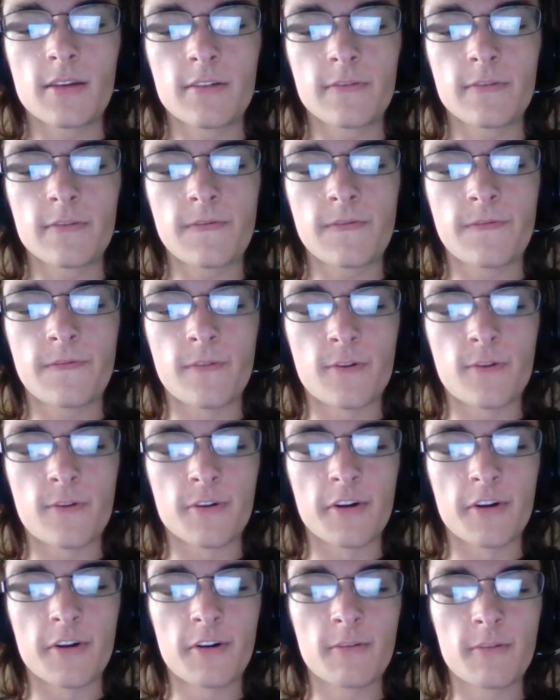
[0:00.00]

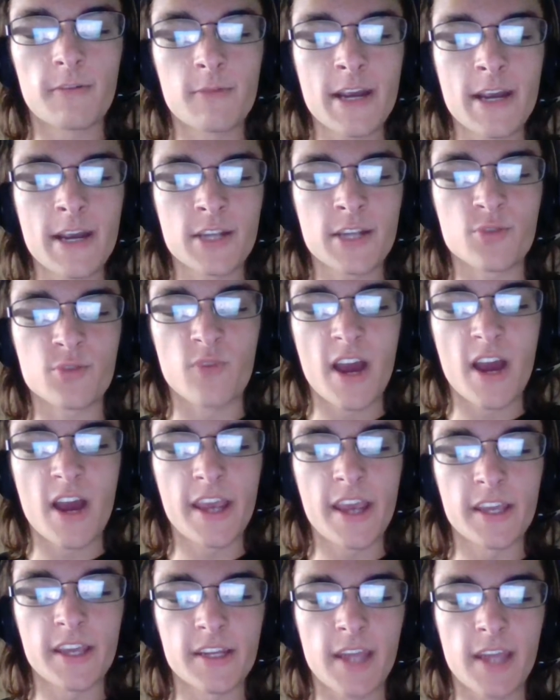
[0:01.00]
for Rex
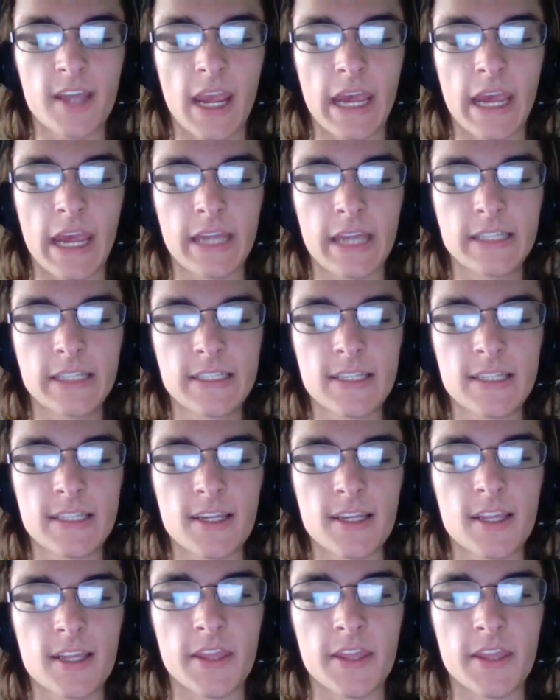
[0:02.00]
Ryan as